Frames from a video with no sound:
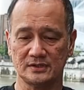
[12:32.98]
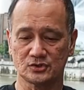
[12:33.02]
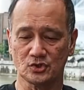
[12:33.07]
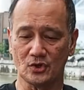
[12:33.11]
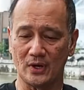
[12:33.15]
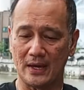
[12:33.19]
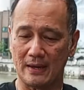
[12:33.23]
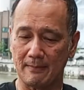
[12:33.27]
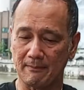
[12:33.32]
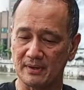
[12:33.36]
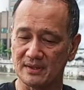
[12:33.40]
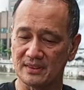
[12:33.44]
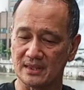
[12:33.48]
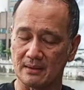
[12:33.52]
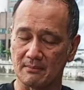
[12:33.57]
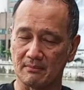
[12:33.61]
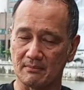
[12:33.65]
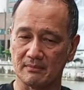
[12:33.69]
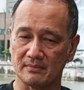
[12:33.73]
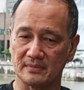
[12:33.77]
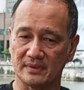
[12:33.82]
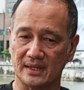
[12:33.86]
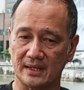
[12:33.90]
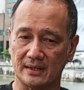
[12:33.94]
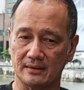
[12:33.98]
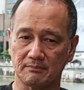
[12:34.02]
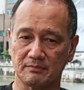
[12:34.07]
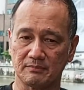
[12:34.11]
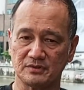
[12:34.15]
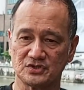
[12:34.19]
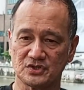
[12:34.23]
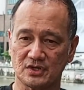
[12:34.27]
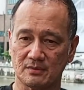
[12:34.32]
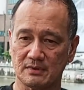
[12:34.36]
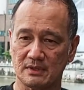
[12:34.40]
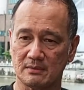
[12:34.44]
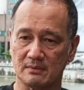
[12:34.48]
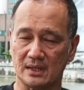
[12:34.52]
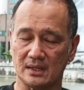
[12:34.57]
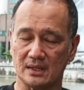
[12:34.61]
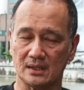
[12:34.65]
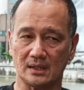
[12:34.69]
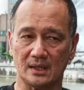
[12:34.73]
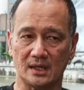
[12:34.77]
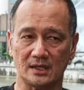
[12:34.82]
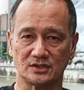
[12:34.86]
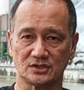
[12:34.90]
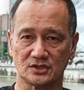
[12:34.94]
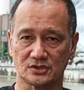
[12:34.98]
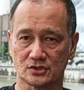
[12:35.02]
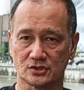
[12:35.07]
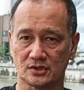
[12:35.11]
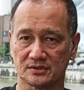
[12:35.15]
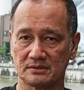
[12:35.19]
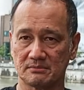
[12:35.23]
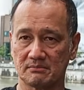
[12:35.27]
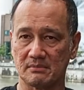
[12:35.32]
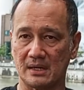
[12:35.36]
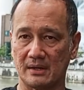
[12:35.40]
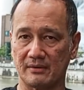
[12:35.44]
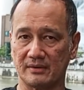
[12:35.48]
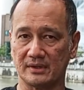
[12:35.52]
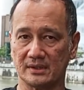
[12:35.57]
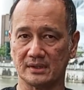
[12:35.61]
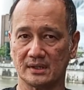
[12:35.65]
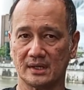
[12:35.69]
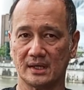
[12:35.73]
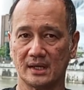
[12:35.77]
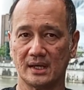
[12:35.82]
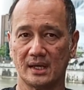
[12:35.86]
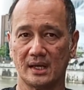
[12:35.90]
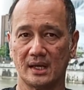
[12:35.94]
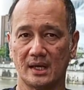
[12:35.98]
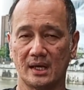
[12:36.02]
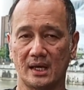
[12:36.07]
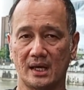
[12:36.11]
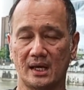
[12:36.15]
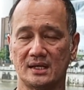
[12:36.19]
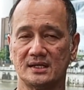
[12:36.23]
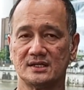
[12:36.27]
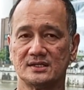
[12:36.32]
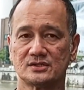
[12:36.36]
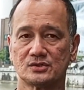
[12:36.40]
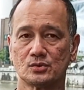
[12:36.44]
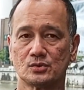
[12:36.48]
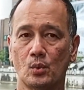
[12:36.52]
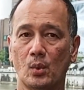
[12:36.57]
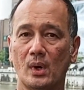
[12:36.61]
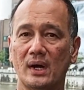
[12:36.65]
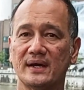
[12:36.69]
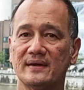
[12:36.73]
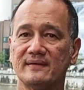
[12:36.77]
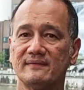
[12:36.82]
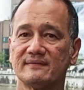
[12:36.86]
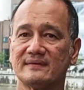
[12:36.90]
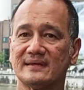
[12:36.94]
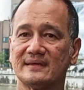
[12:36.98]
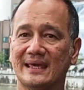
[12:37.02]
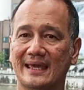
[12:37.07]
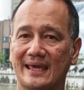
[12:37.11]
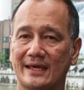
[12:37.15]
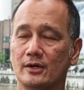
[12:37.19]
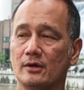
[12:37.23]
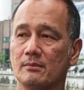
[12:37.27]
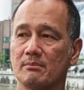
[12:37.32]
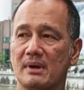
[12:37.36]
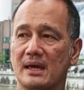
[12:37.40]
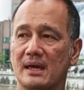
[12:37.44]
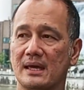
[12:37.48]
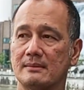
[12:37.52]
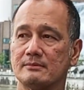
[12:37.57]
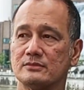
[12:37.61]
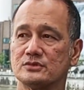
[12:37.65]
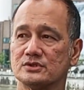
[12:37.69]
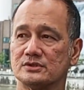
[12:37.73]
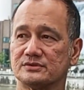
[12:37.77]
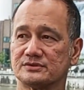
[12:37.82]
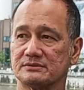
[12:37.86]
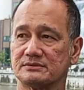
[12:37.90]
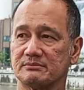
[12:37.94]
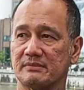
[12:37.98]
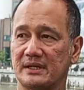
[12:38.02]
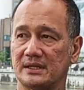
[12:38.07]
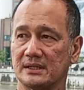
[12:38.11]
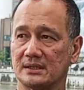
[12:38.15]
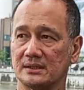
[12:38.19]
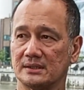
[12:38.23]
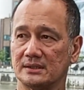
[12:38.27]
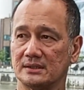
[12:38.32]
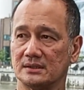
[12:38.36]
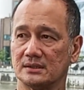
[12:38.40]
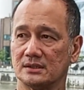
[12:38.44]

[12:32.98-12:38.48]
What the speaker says: so happened that Punjabi man had just gotten married, and his wife cannot bear him children medically.